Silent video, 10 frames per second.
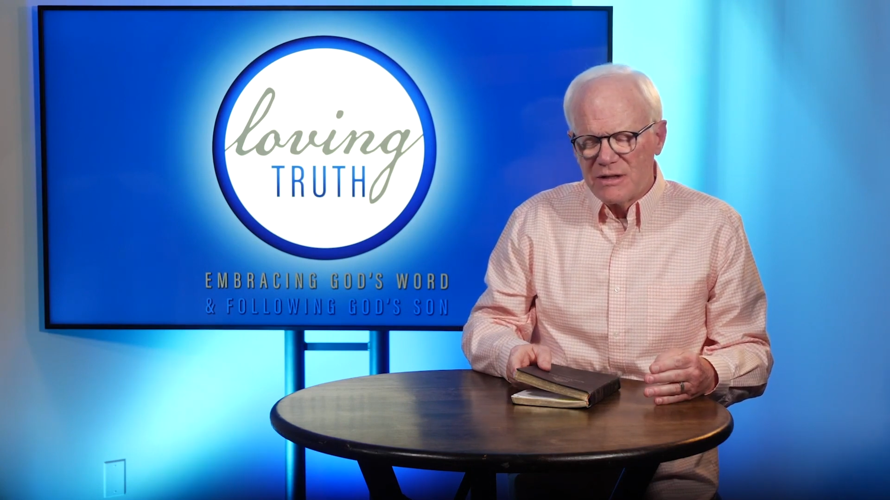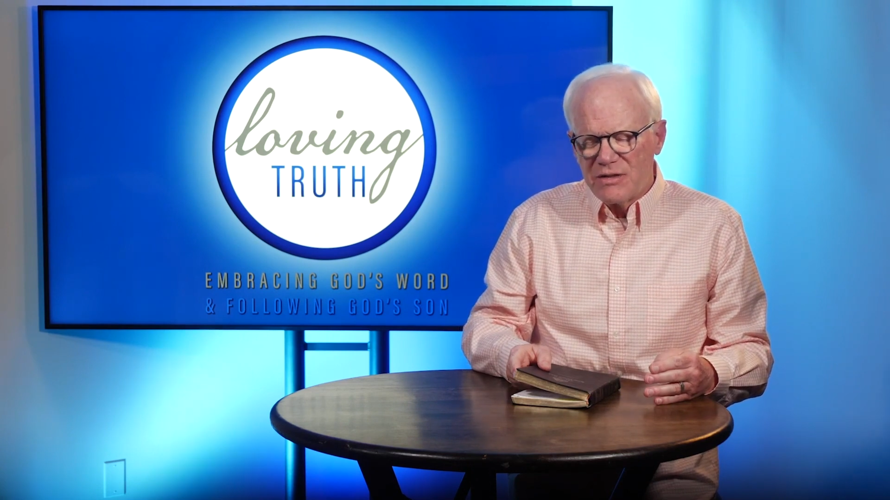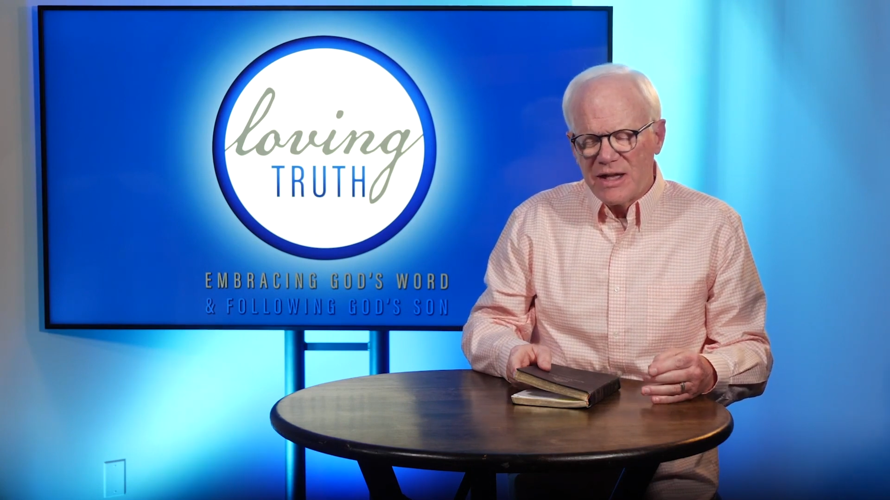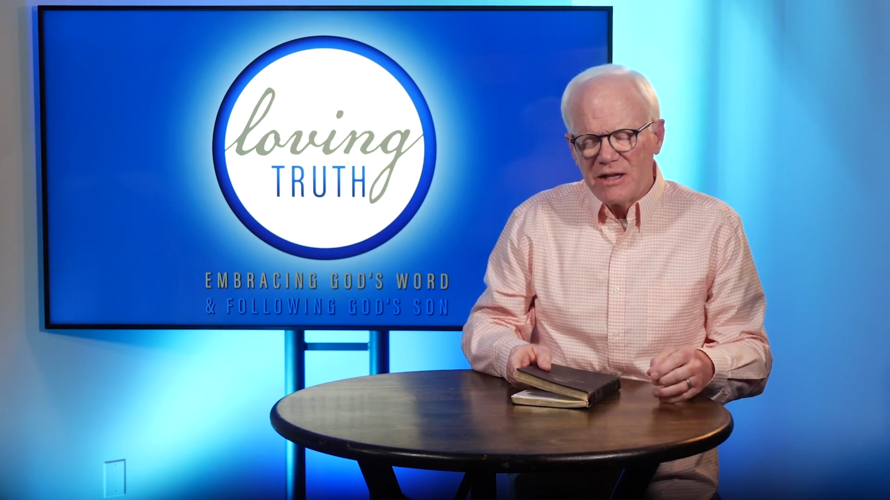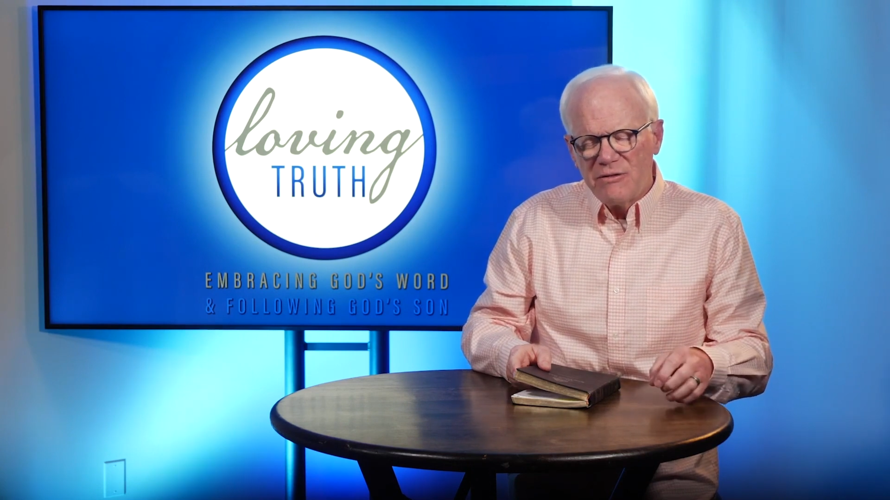
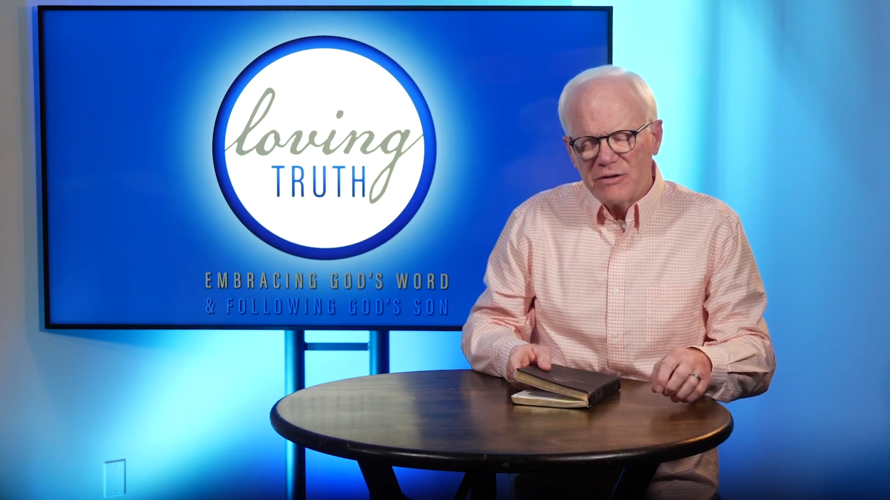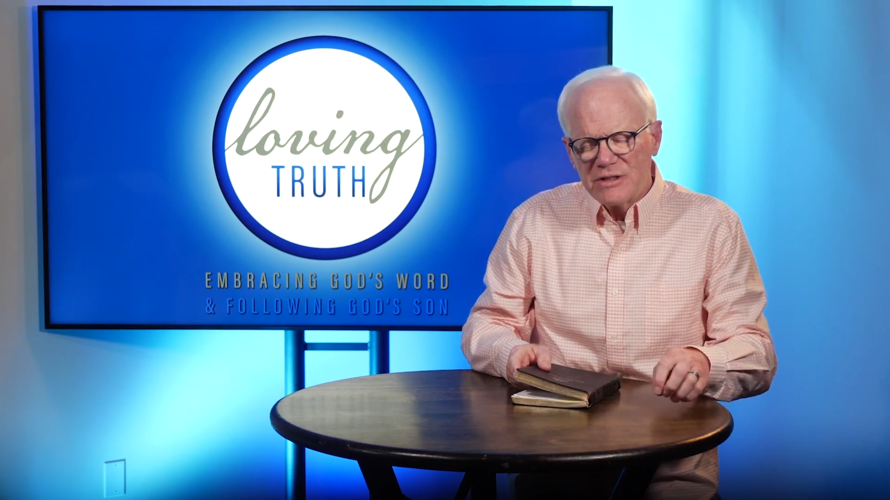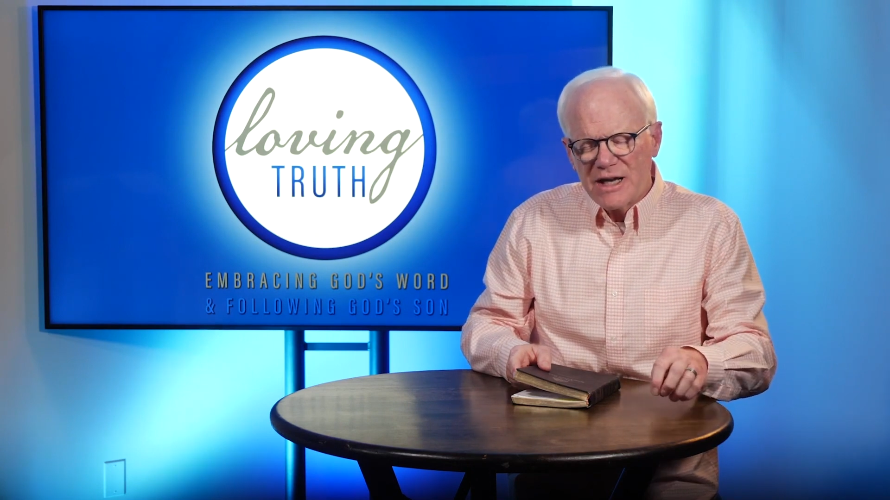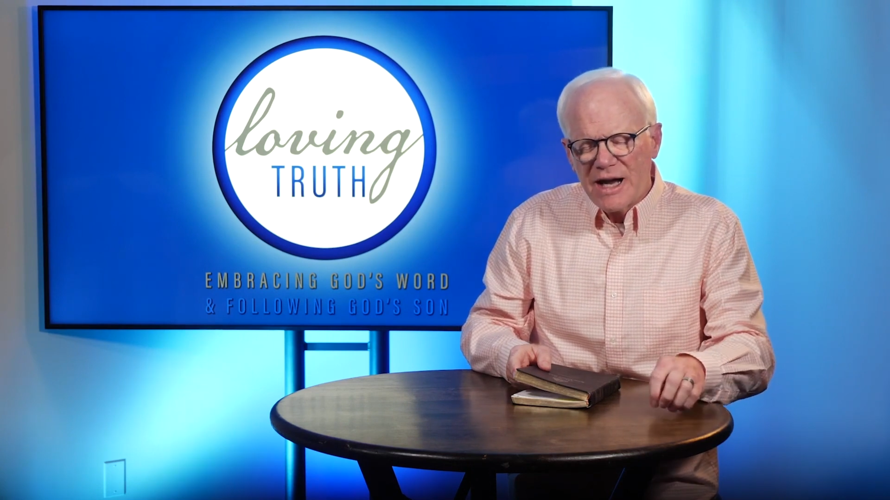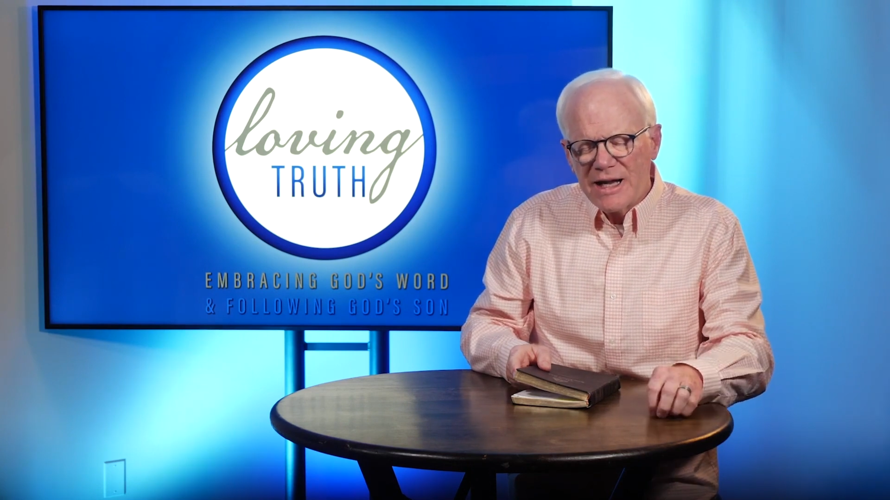Thank you for
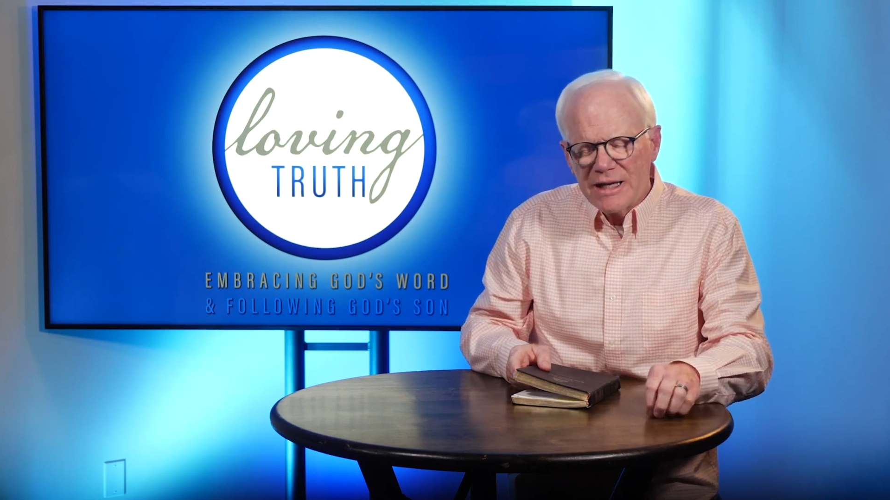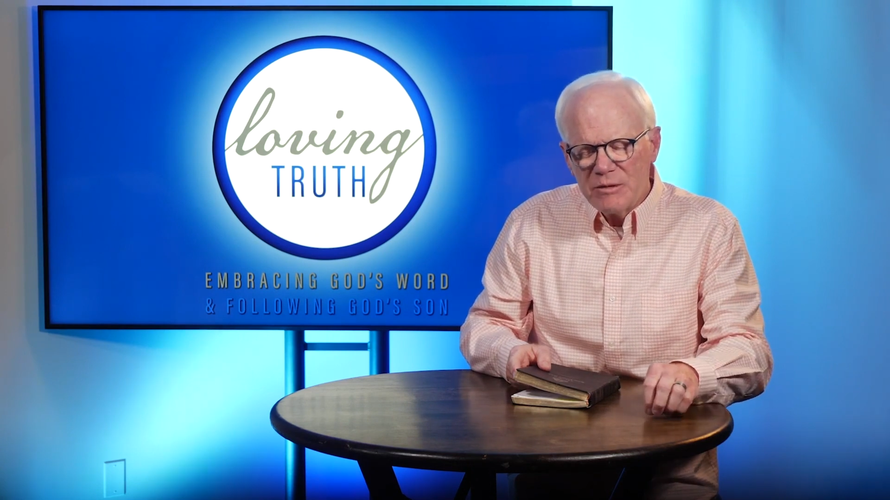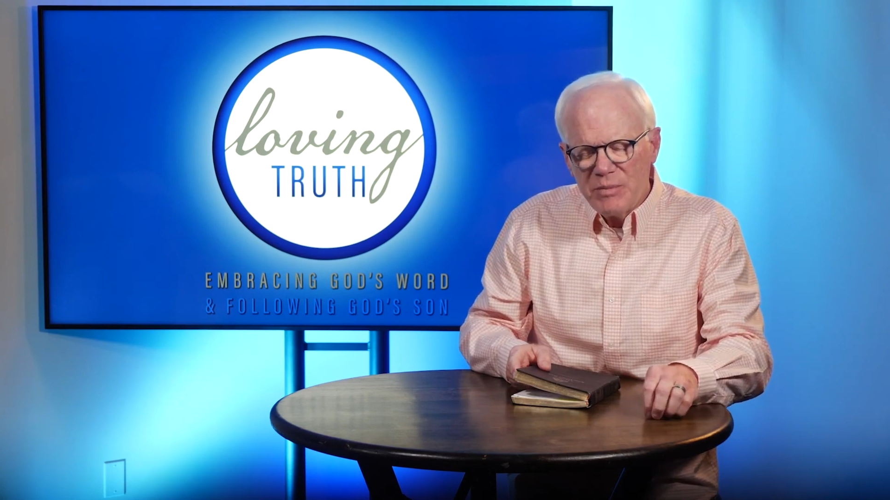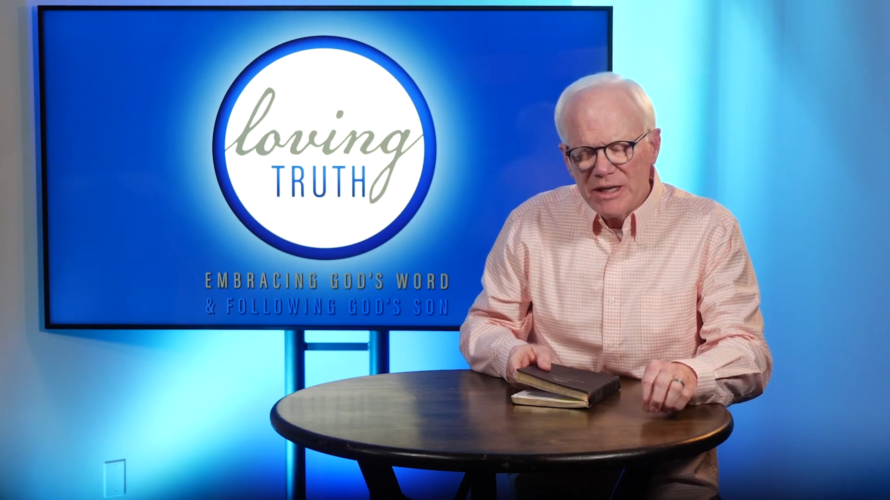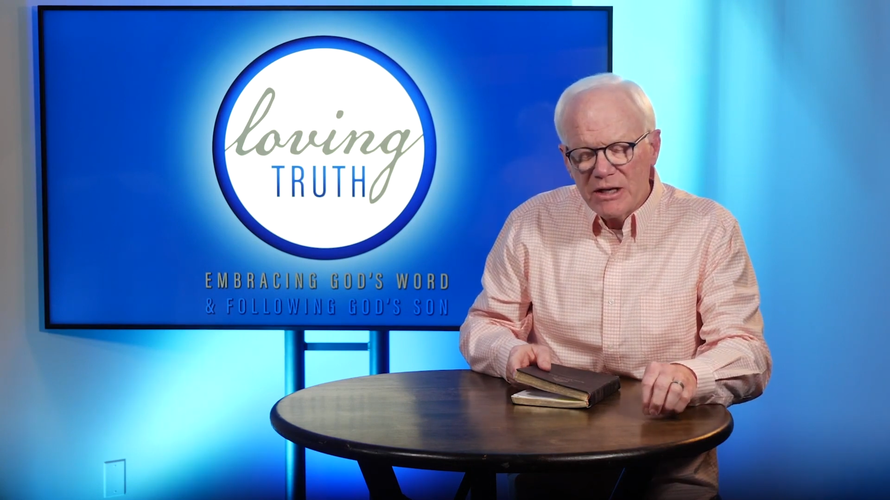dying
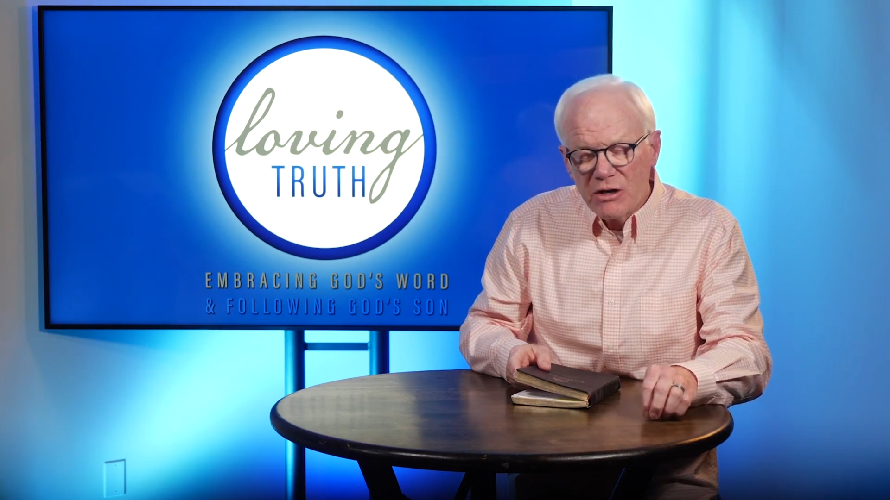and being